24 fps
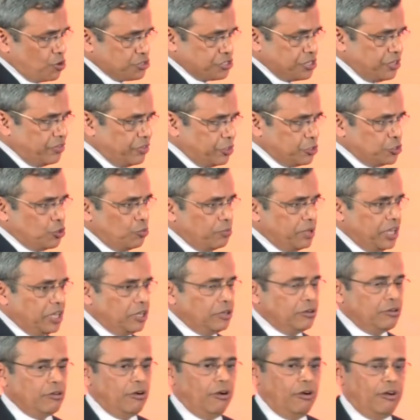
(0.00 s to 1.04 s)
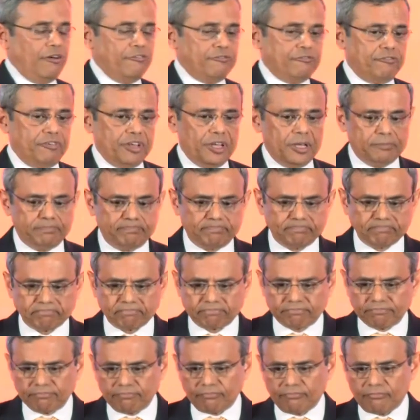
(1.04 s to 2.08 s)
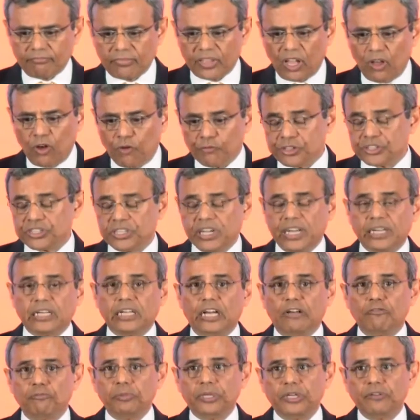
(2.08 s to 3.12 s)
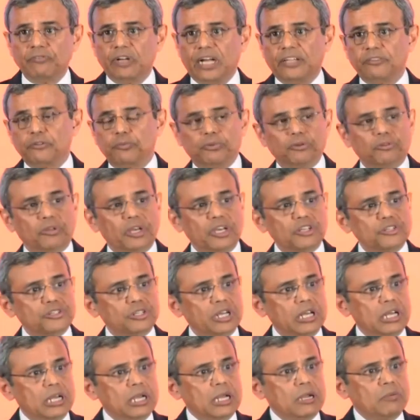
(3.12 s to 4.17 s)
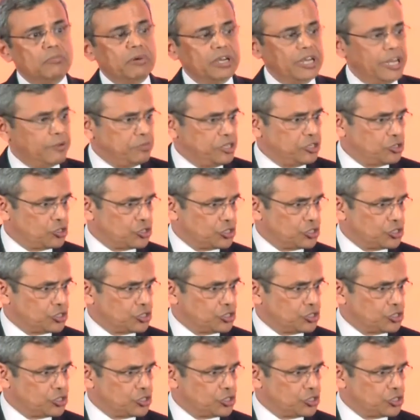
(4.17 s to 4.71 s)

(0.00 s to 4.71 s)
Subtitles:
which is of course in the domain of the state government of Andhra Pradesh.